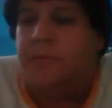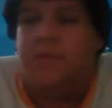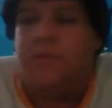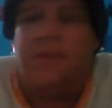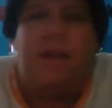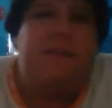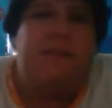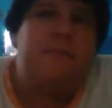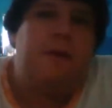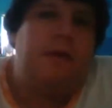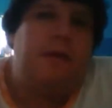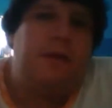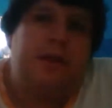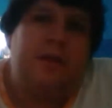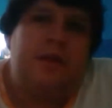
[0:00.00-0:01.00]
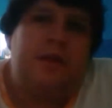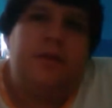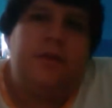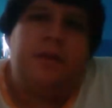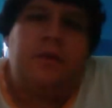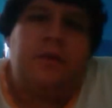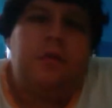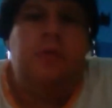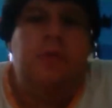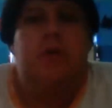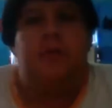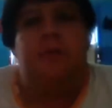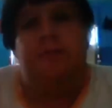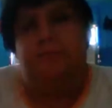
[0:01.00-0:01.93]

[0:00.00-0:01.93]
But that's about it, you know?